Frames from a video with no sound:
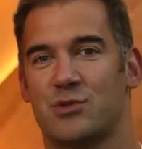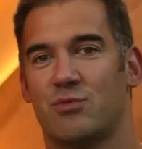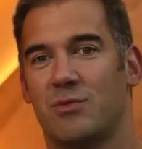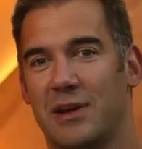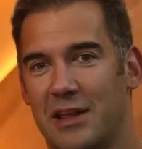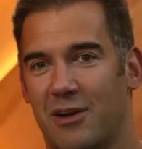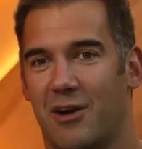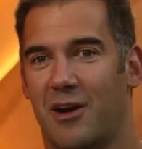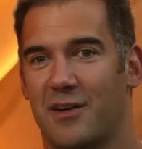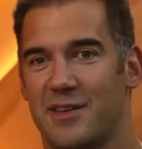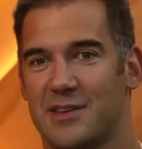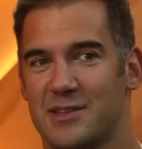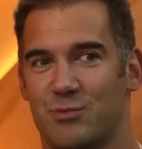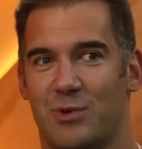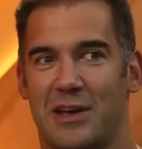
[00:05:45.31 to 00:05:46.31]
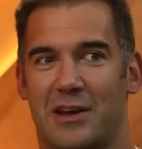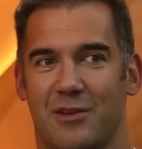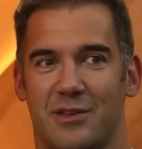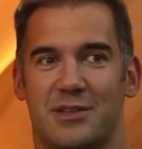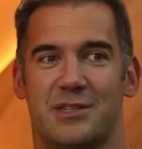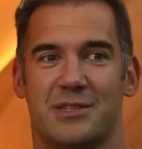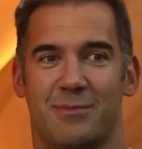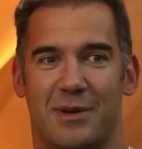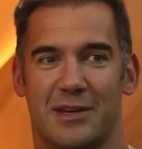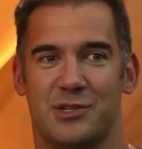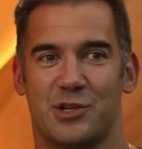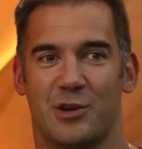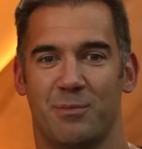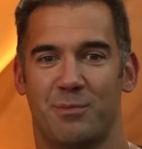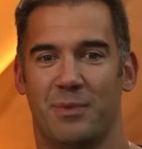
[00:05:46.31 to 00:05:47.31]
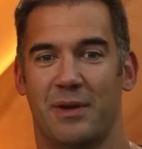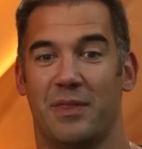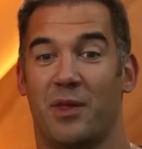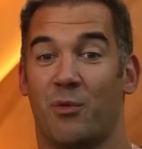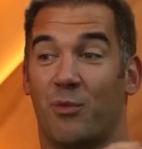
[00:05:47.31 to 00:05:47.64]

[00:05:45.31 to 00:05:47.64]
it's really hard this week or this semester, but,